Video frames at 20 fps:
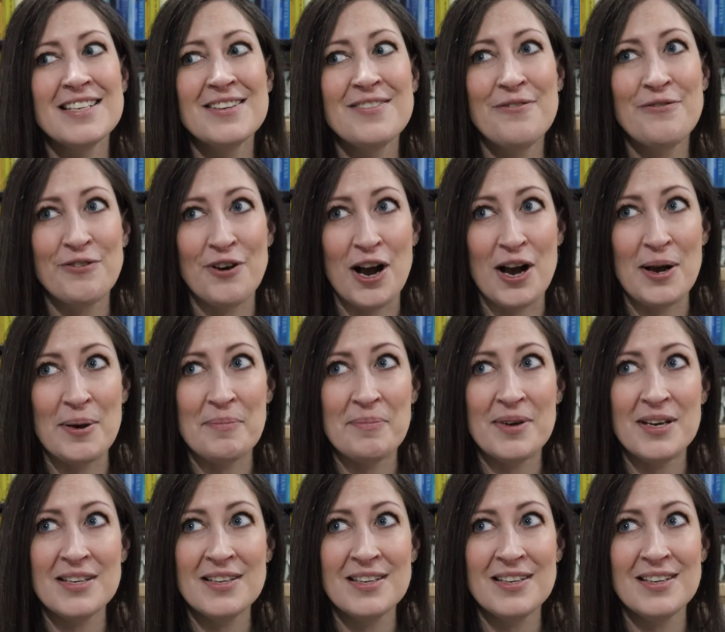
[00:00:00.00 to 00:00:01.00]

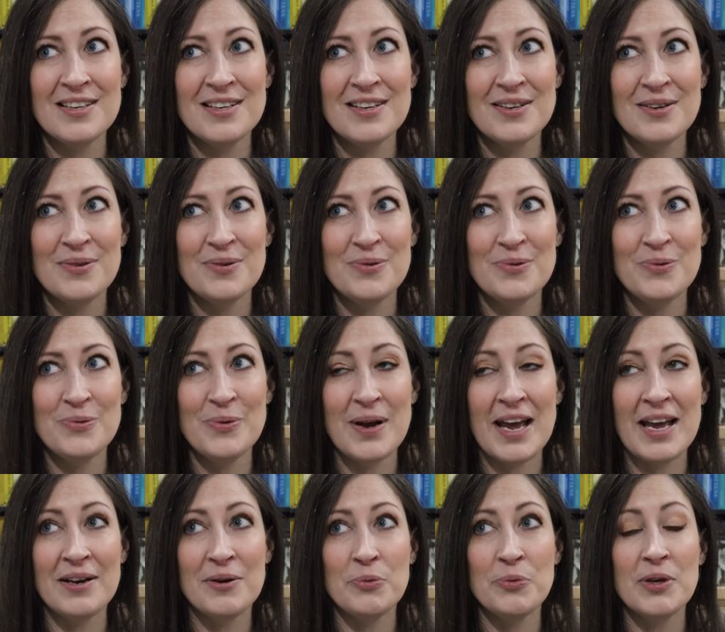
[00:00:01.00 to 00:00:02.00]
from
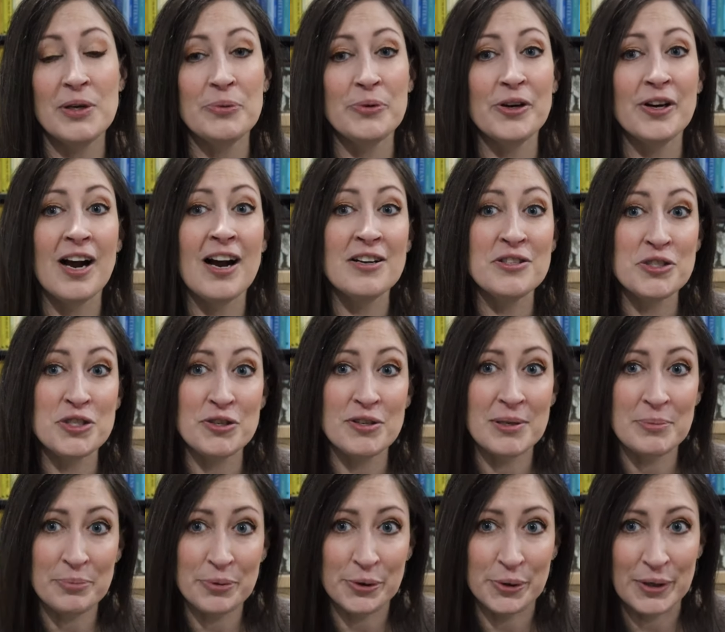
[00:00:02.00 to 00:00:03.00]
when we were
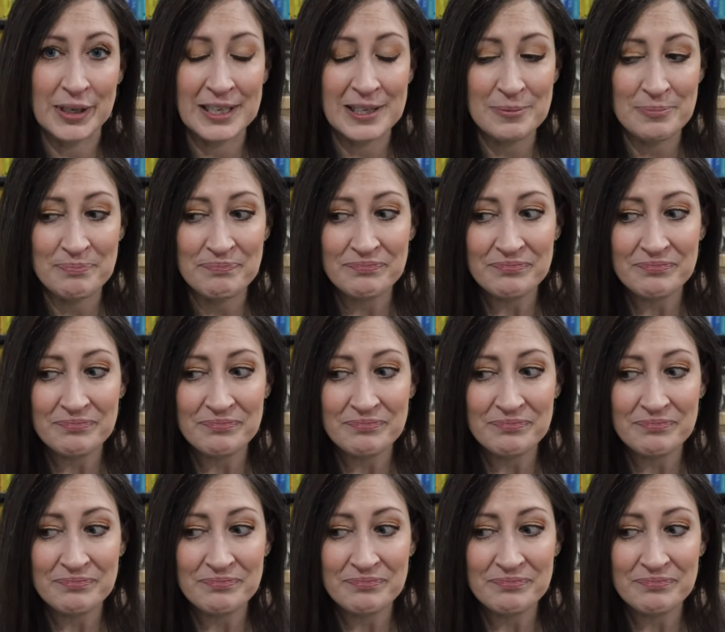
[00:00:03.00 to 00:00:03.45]
underemployed.